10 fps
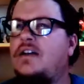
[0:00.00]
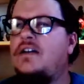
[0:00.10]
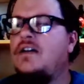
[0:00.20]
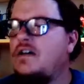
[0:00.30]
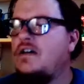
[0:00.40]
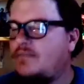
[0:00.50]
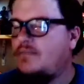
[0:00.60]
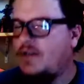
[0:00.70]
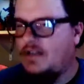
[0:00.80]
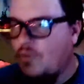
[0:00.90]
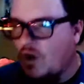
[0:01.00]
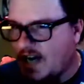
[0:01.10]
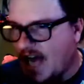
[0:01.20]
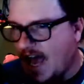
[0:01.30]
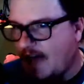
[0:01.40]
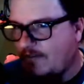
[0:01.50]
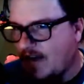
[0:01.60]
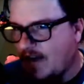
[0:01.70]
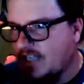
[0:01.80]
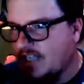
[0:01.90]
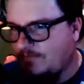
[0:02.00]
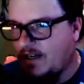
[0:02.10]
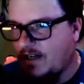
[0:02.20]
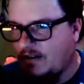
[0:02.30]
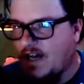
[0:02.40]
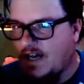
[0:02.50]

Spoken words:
but they wanted to have an action figure line, and